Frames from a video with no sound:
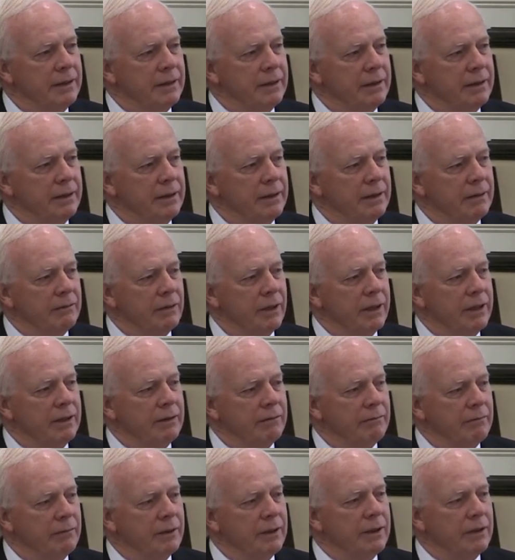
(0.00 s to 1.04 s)
in,
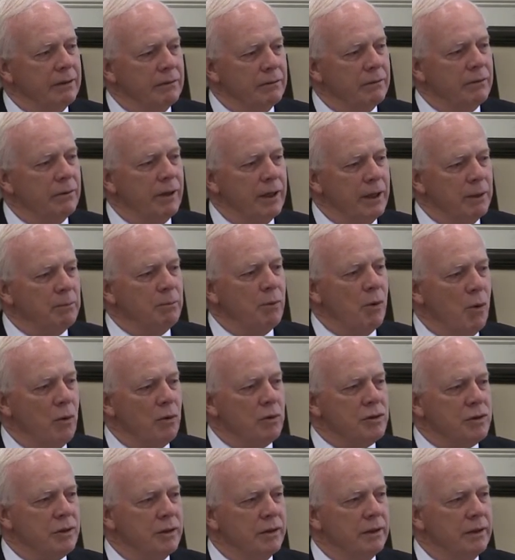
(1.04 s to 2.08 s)
in, in great
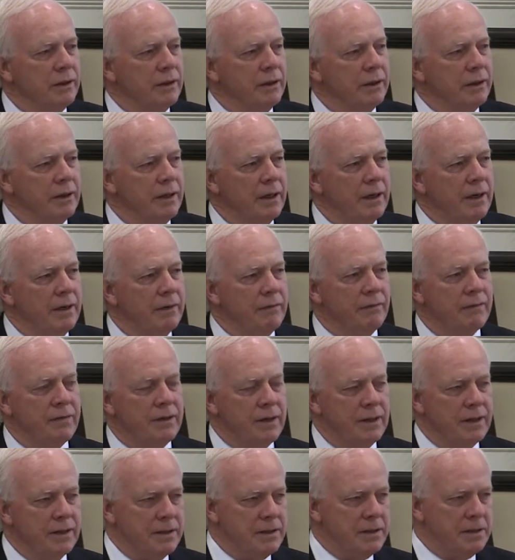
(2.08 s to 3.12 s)
portion of
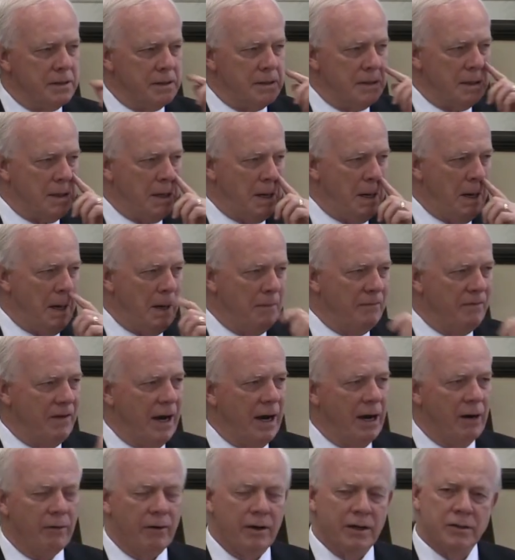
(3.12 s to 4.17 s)
this uh,
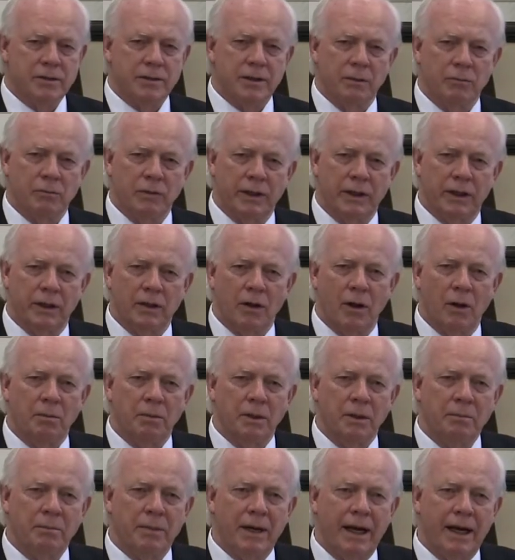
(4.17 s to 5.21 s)
virus and we can all
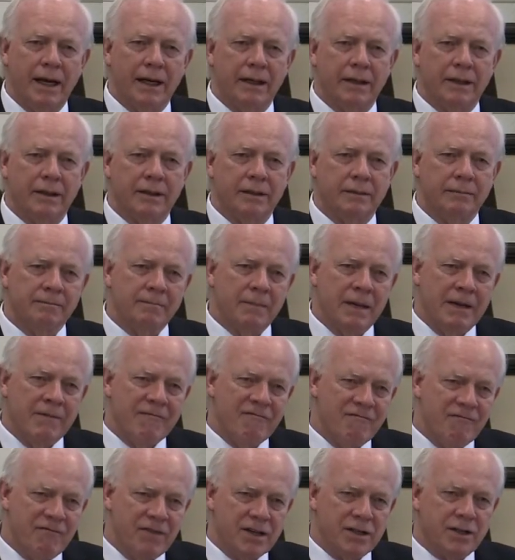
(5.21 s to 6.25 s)
be back
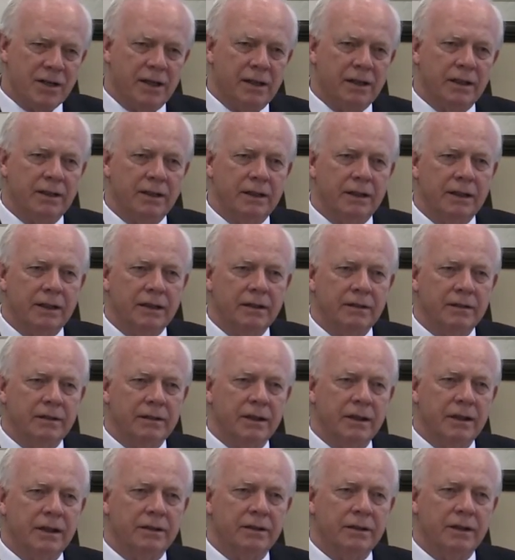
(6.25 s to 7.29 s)
physically
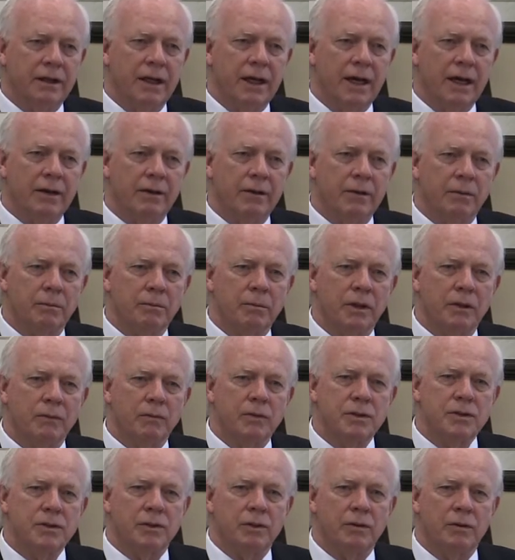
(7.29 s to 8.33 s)
uh, together. But
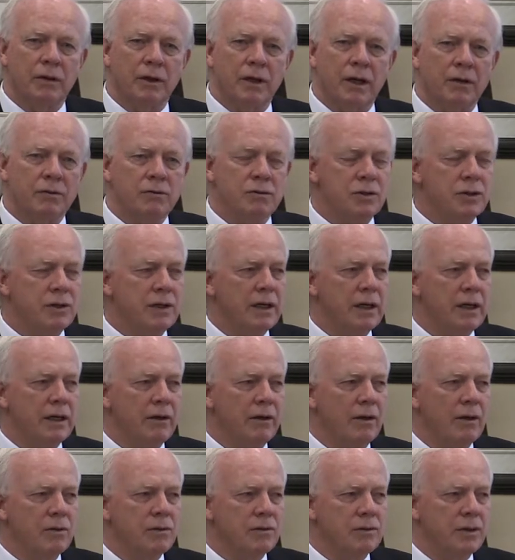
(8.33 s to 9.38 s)
we certainly understand
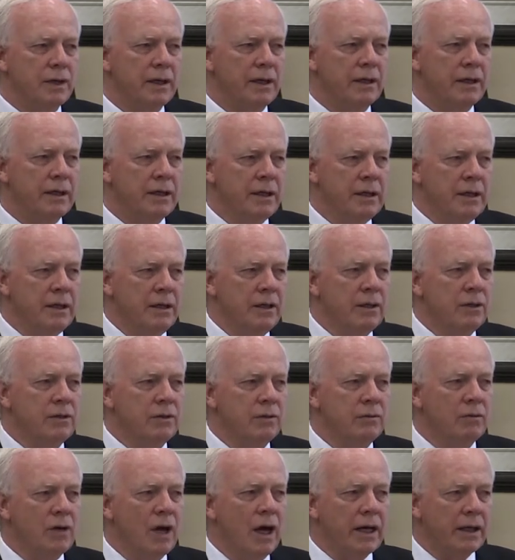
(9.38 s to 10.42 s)
those that
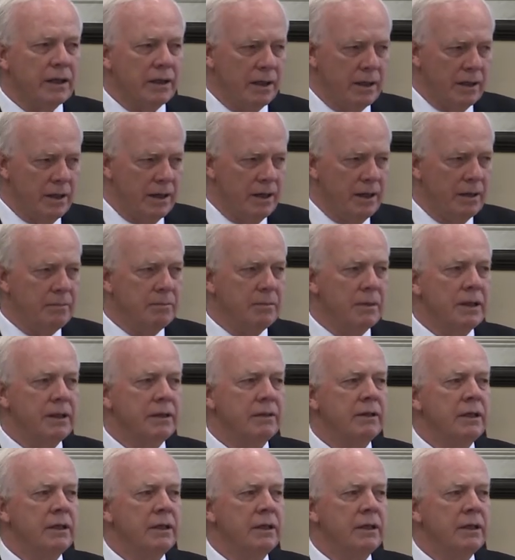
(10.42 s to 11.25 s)
do not come.